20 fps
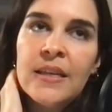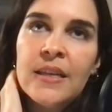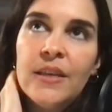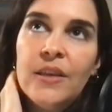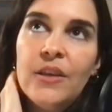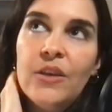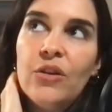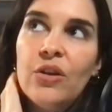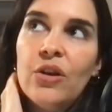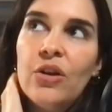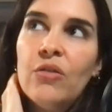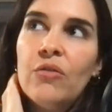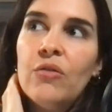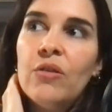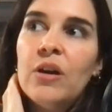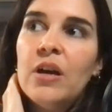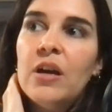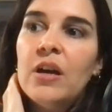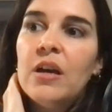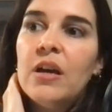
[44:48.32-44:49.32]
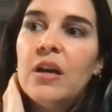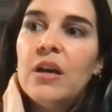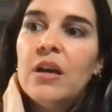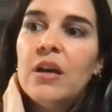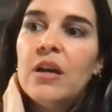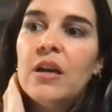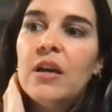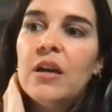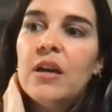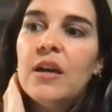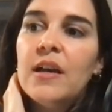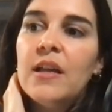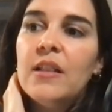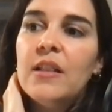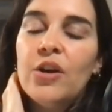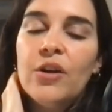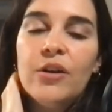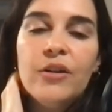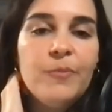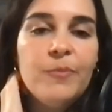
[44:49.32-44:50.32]
you know, a
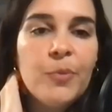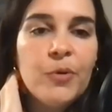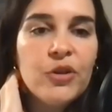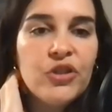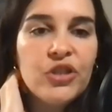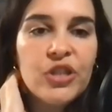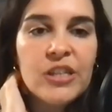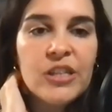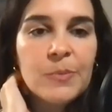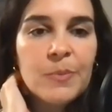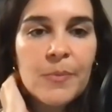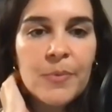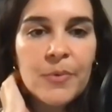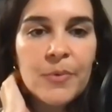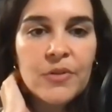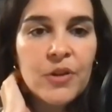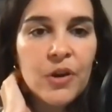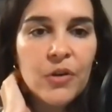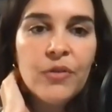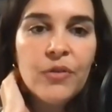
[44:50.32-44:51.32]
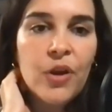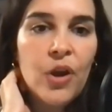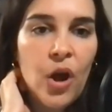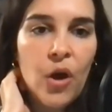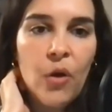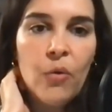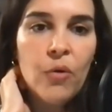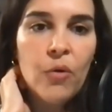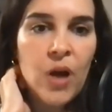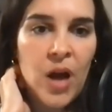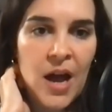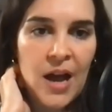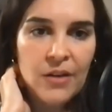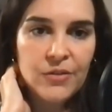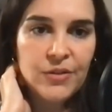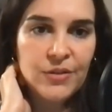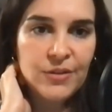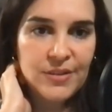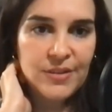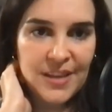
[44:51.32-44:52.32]
lot of Portuguese people don't know how
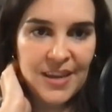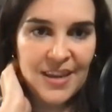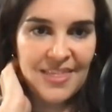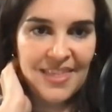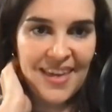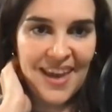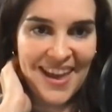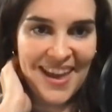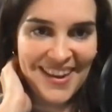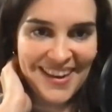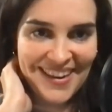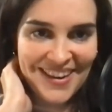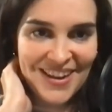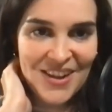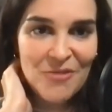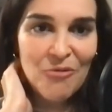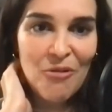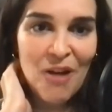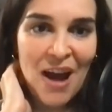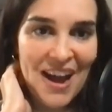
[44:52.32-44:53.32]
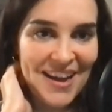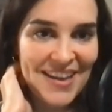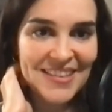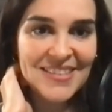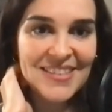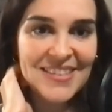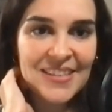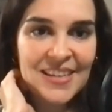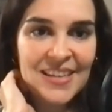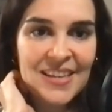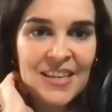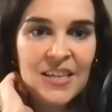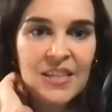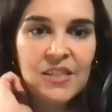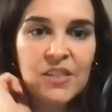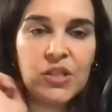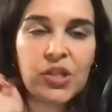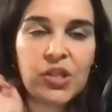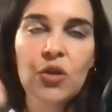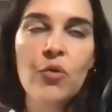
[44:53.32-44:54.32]
to say that right. Okay.
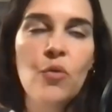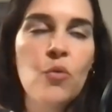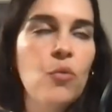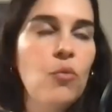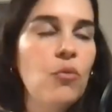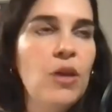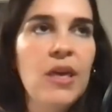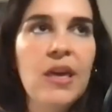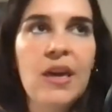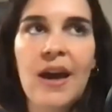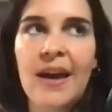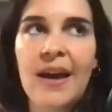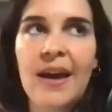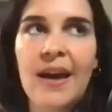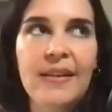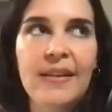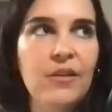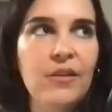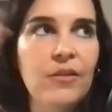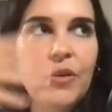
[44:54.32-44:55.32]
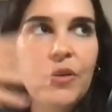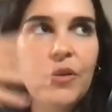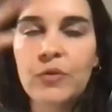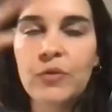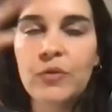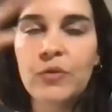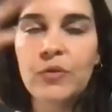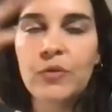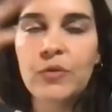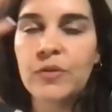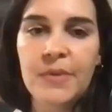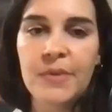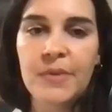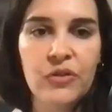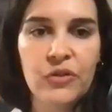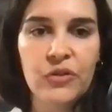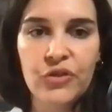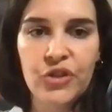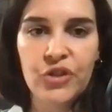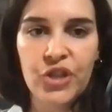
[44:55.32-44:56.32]
So we kind of use them
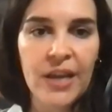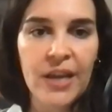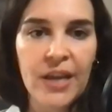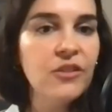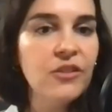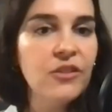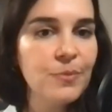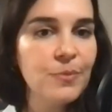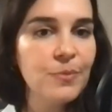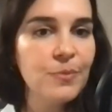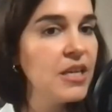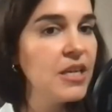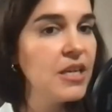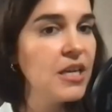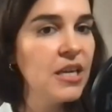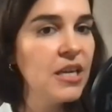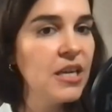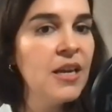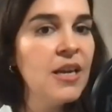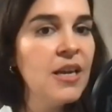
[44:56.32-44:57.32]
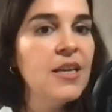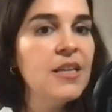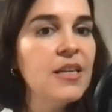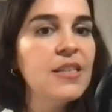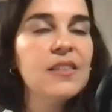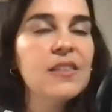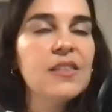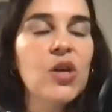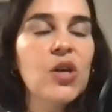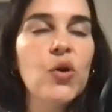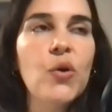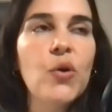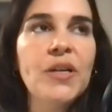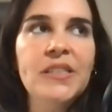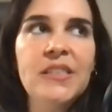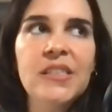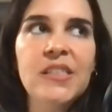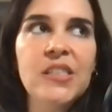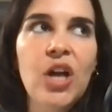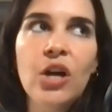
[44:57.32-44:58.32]
interchangeably. So
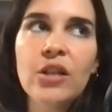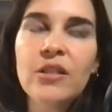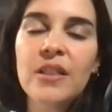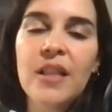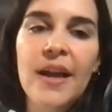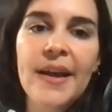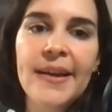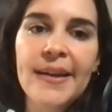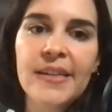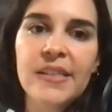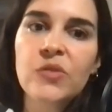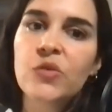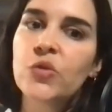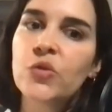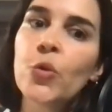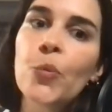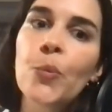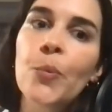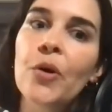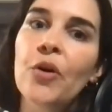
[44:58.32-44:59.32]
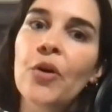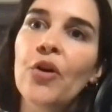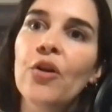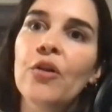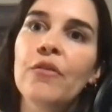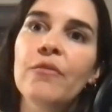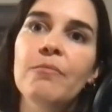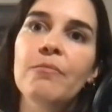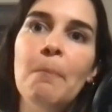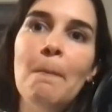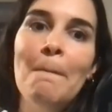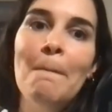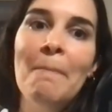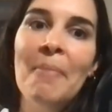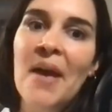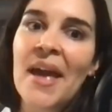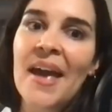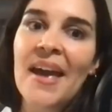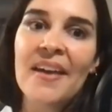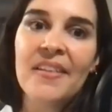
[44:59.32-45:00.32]
it's not like a super
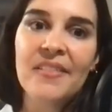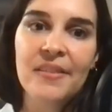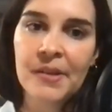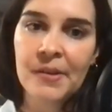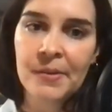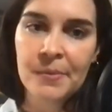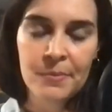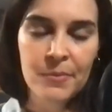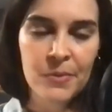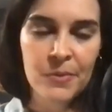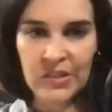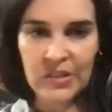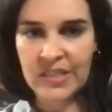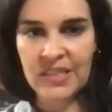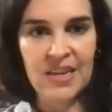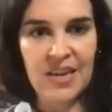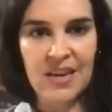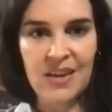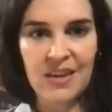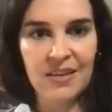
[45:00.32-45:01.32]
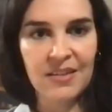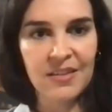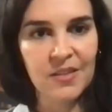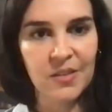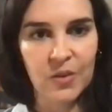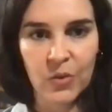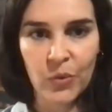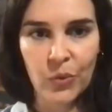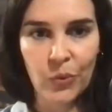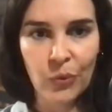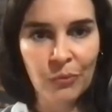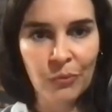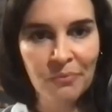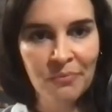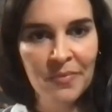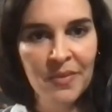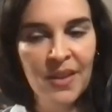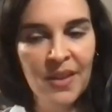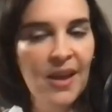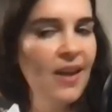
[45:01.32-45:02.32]
bad mistake. So
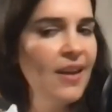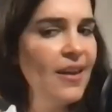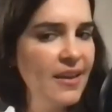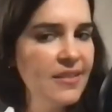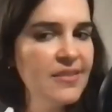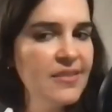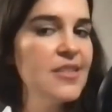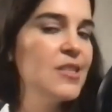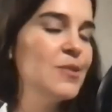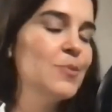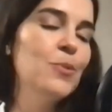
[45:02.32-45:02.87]
I guess it's